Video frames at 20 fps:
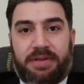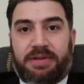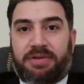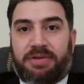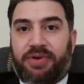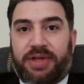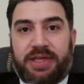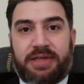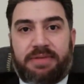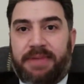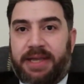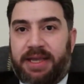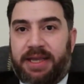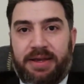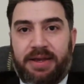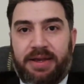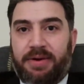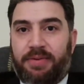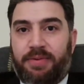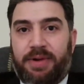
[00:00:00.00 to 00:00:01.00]
Trust
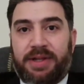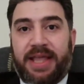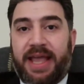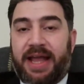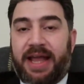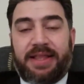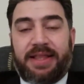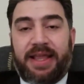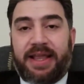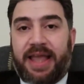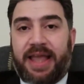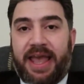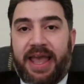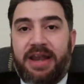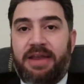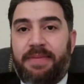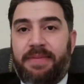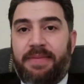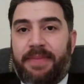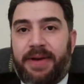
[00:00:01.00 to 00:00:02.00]
me. I'll take
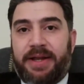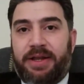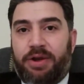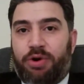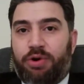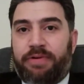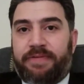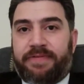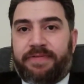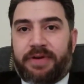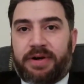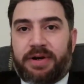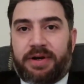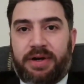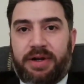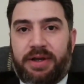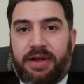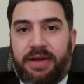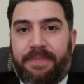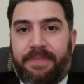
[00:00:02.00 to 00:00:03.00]
anybody
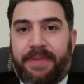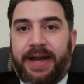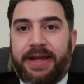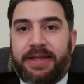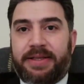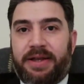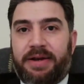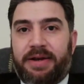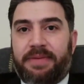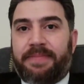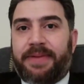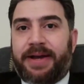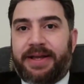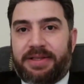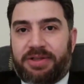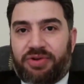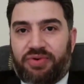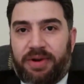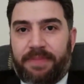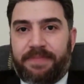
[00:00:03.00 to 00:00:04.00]
over Biden, but
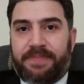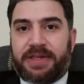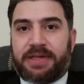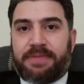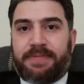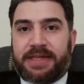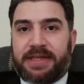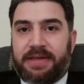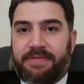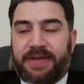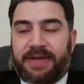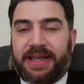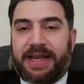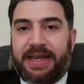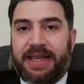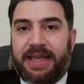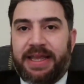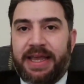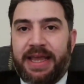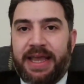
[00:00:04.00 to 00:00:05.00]
Trump
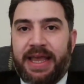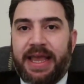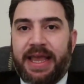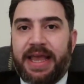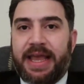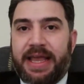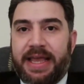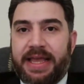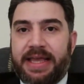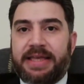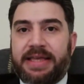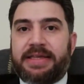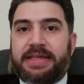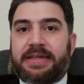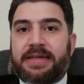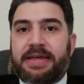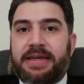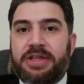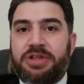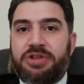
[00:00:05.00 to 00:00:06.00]
specifically
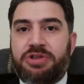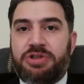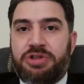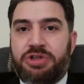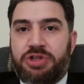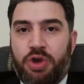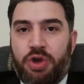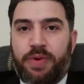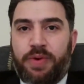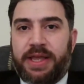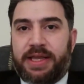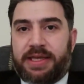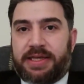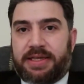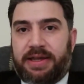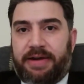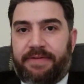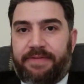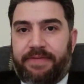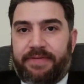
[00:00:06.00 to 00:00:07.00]
is doing
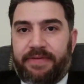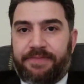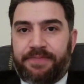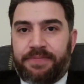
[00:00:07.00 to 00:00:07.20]
stuff.